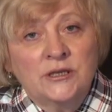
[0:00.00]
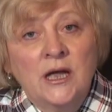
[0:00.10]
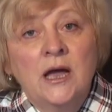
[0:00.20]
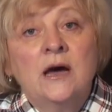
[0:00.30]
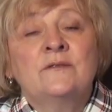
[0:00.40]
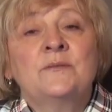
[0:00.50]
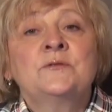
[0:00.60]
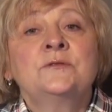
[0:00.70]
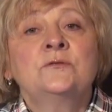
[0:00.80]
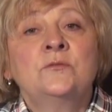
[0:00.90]

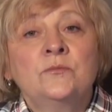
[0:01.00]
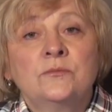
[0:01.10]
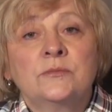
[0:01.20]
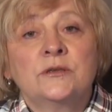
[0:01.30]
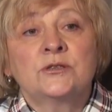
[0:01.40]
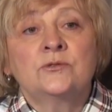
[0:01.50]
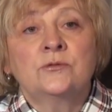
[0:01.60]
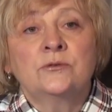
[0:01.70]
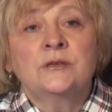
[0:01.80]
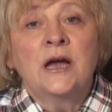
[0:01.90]
extrasensory perception,
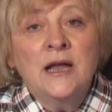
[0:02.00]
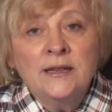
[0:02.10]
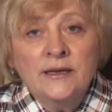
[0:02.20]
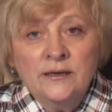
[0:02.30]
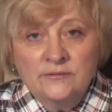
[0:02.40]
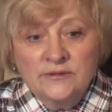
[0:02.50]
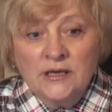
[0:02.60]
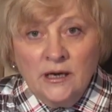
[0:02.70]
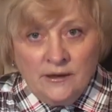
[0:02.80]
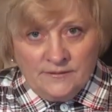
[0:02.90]
should know where Nibiru
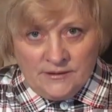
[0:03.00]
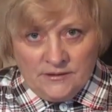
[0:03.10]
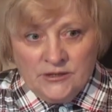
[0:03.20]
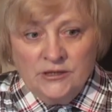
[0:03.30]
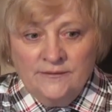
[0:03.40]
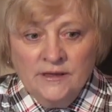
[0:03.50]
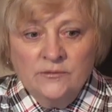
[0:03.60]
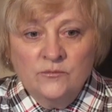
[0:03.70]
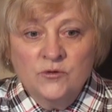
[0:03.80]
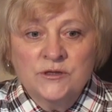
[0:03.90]
and
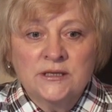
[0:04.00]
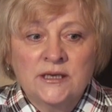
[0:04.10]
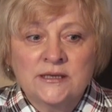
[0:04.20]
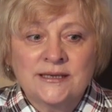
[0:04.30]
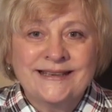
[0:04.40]
spaceships are now.